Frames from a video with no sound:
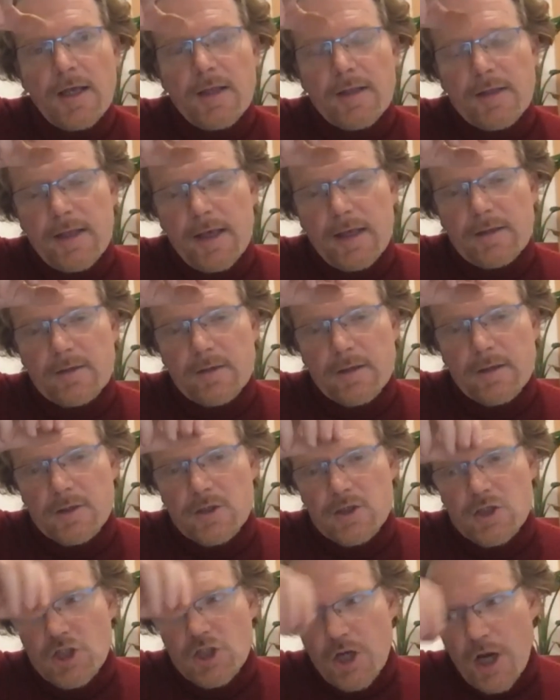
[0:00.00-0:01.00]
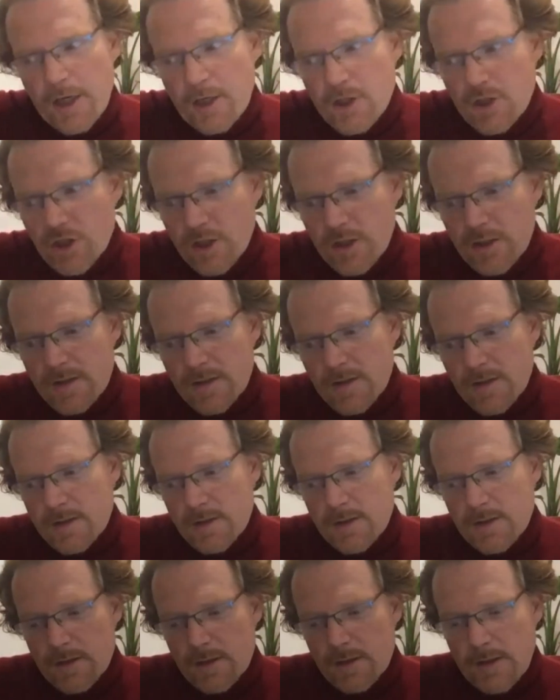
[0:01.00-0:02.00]
that changes
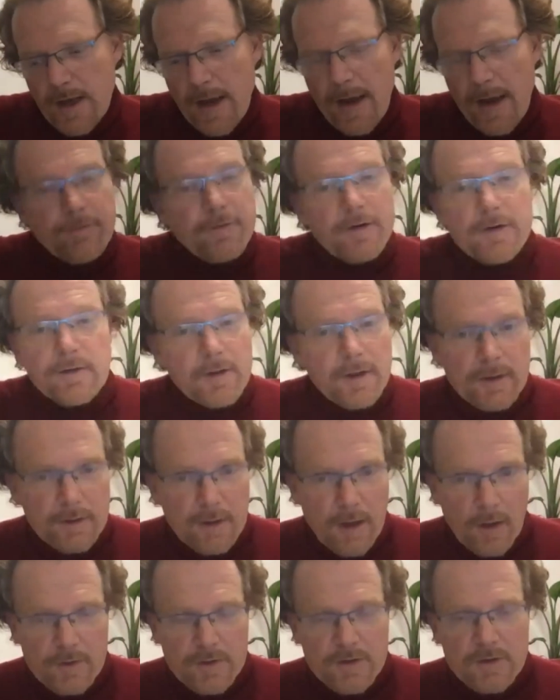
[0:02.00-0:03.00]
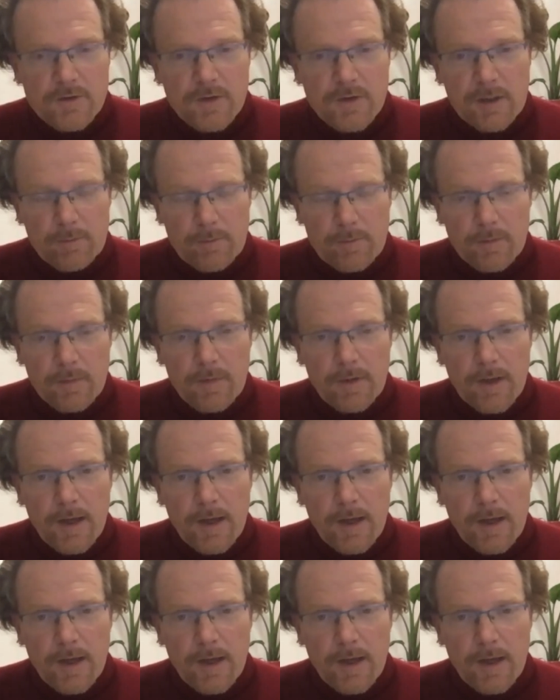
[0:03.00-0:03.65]
everything downstream.